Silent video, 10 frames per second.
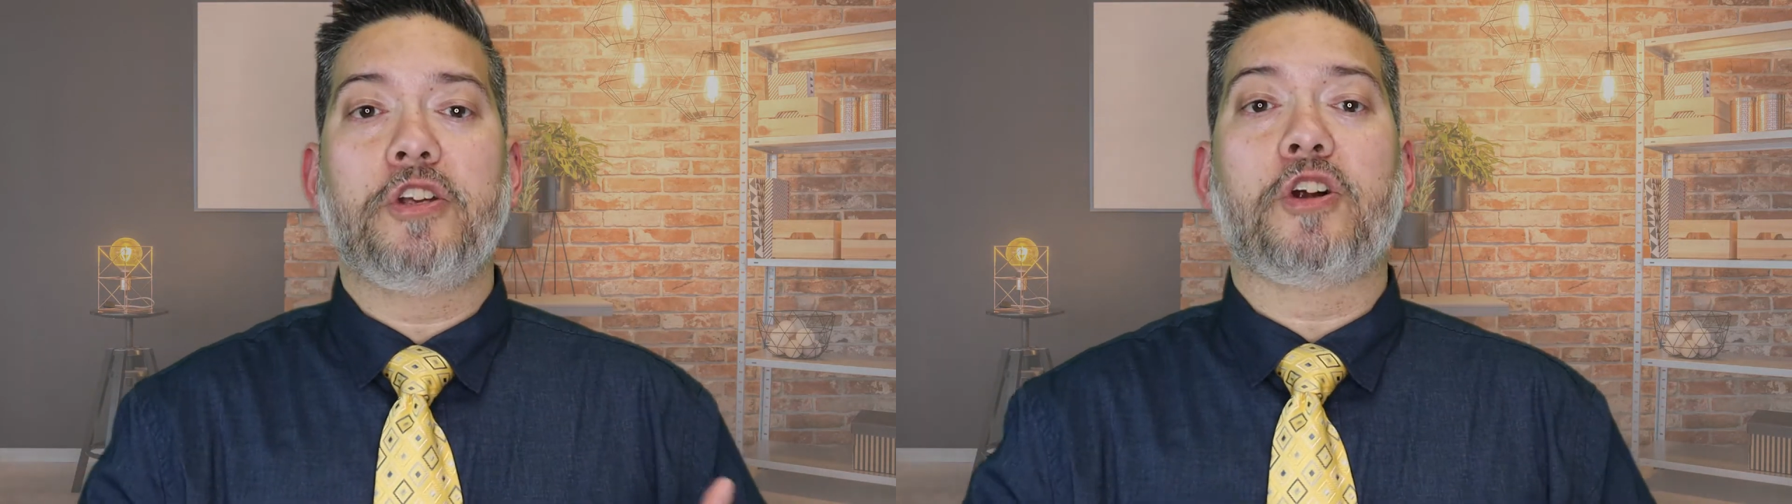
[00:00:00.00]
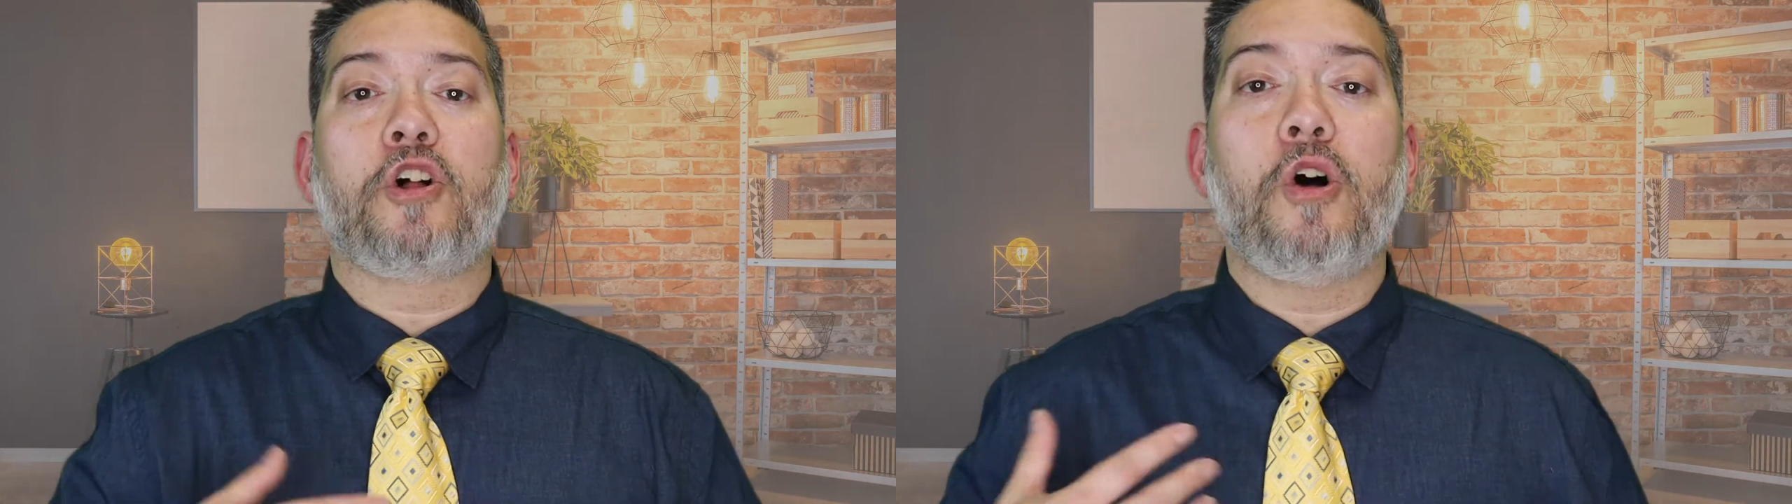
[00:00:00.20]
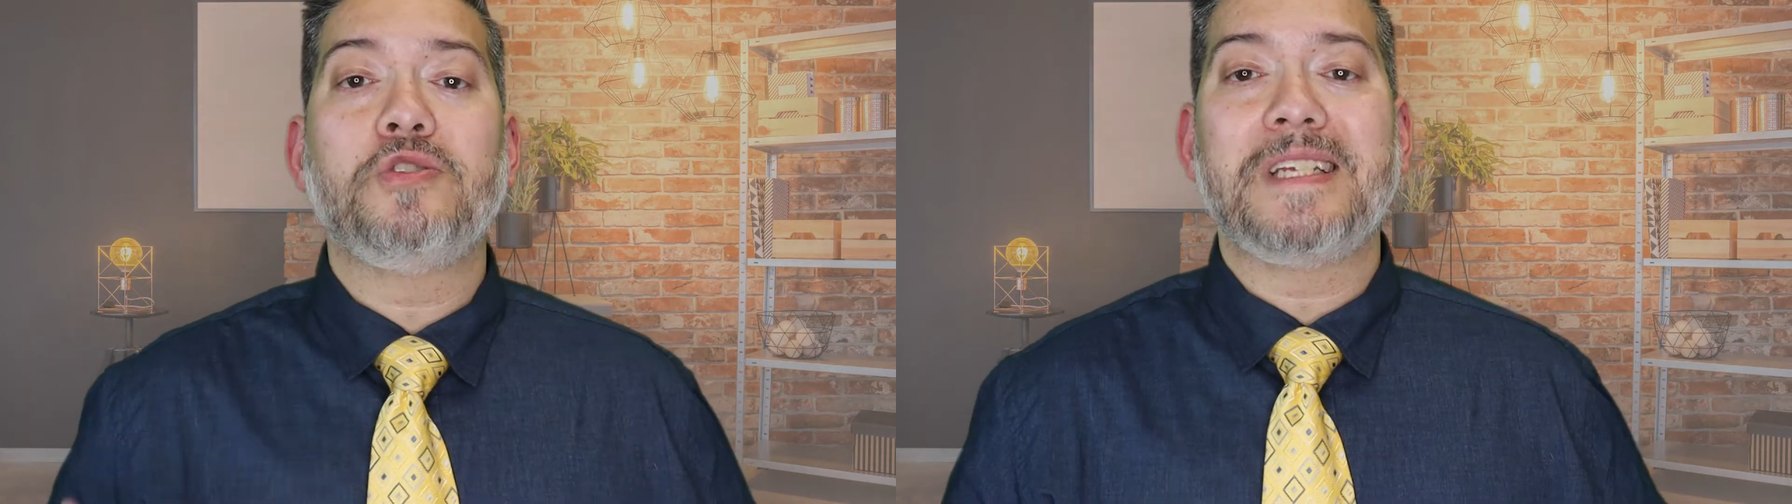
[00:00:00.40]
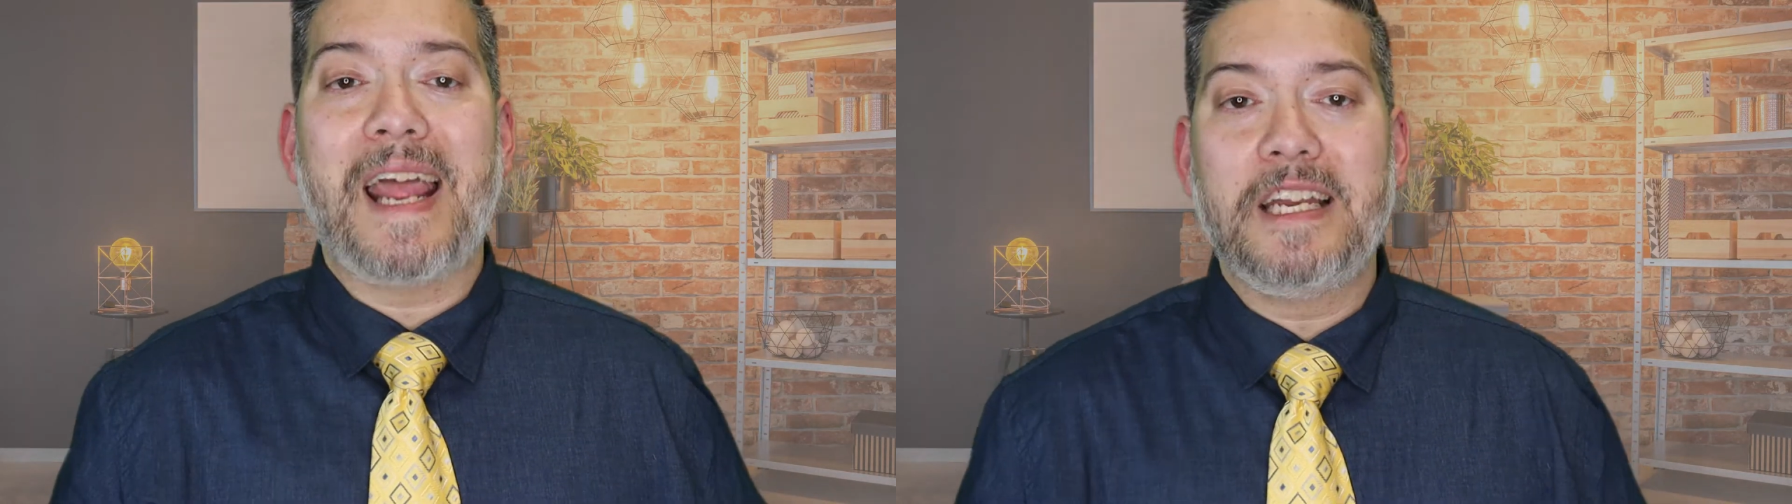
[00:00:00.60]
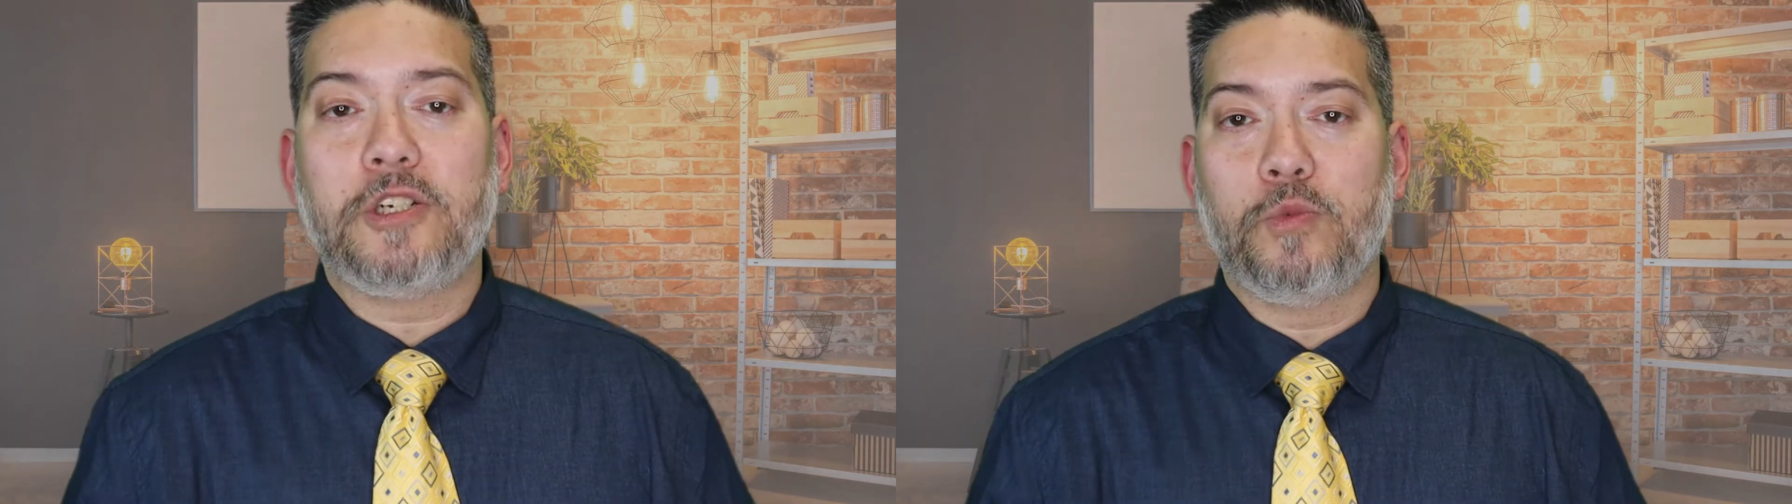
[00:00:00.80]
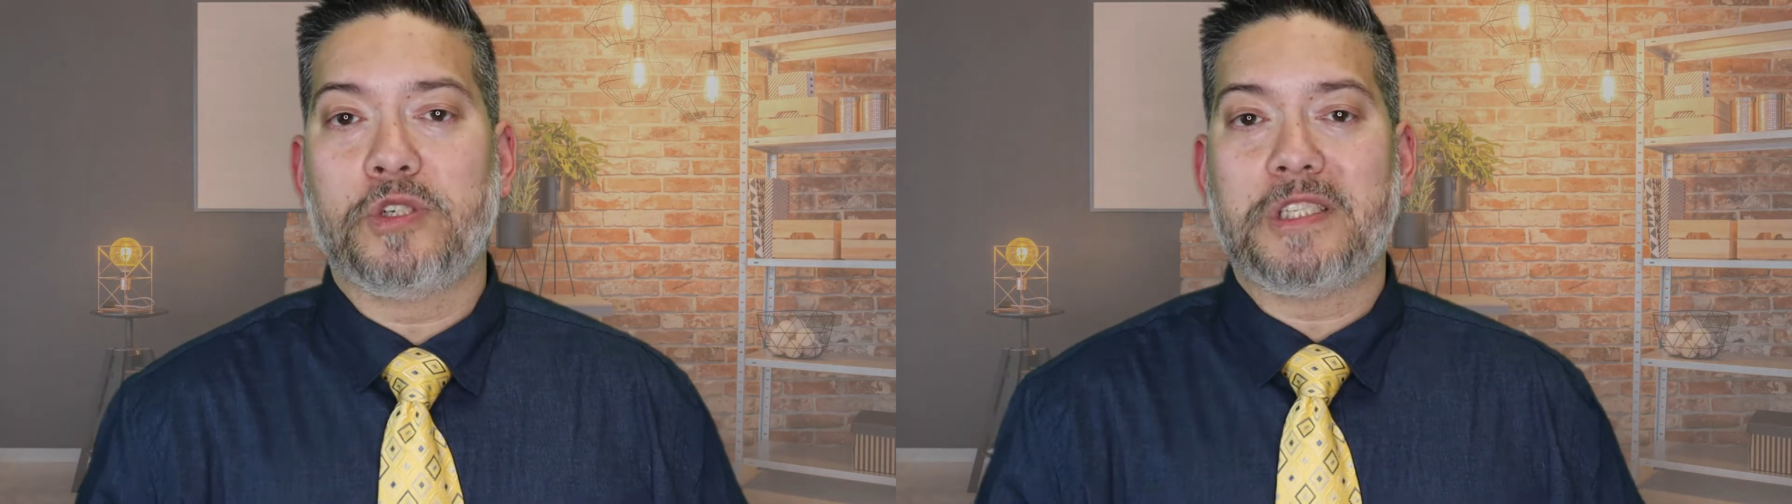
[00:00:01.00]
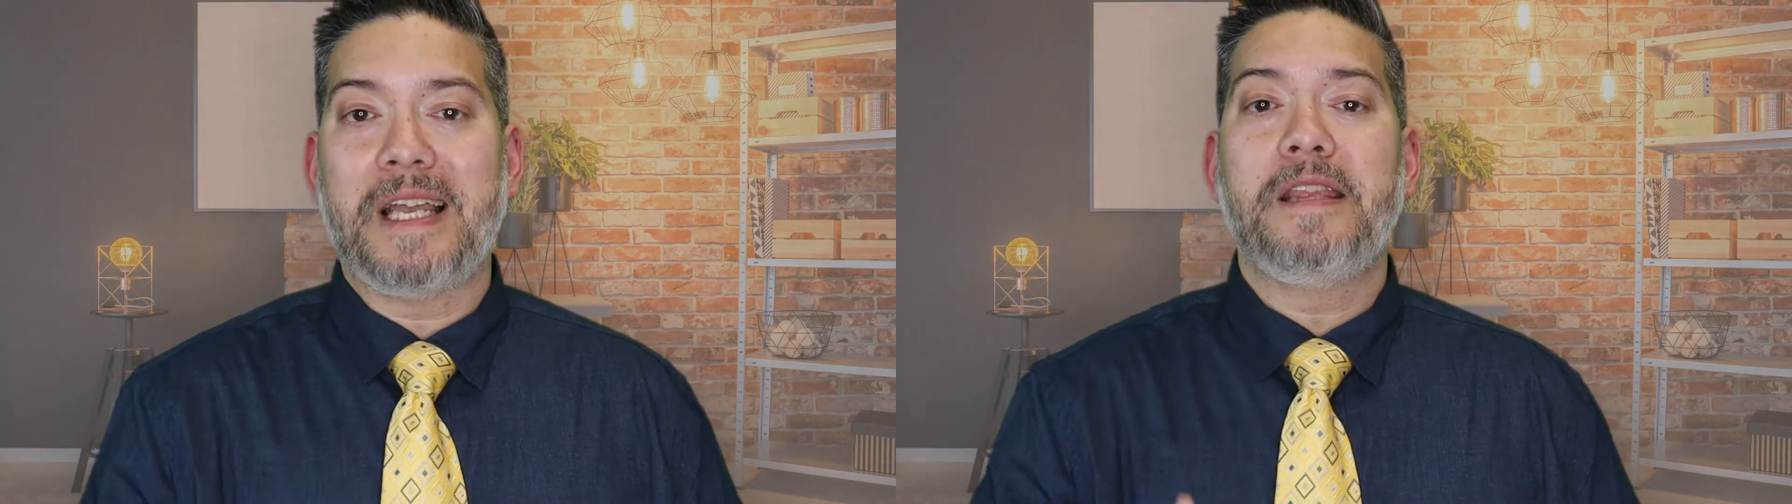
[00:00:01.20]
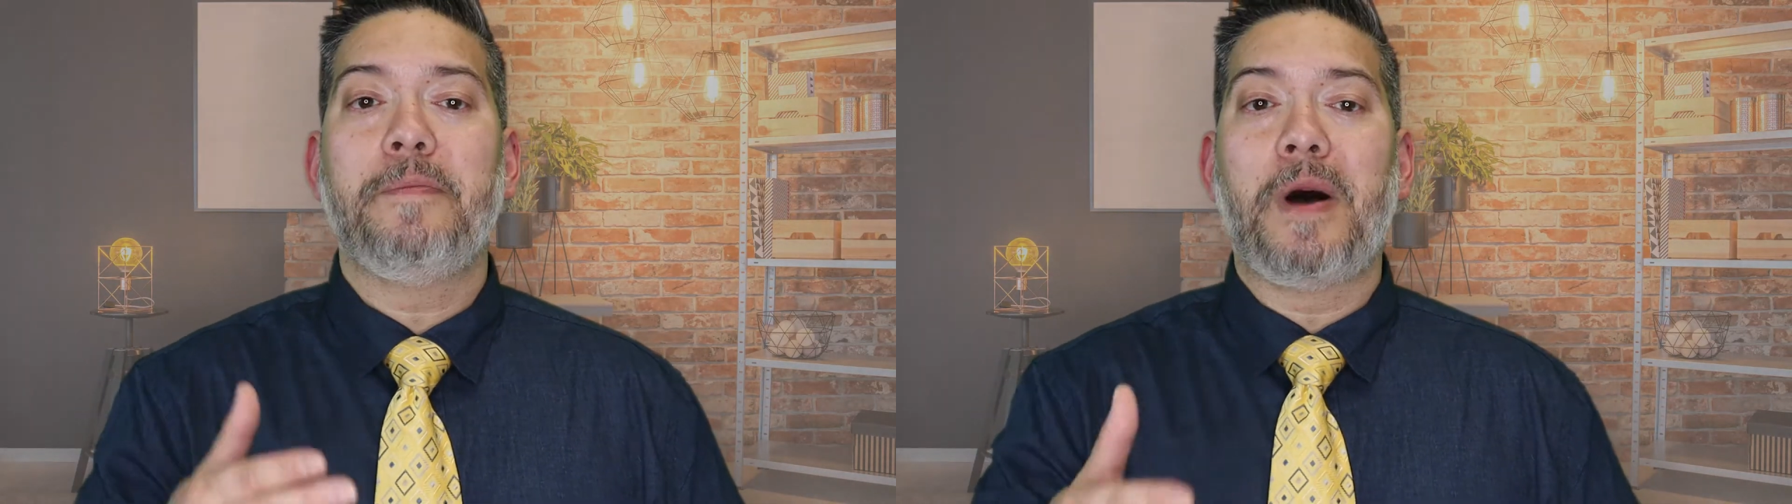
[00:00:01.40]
your closing agent will send the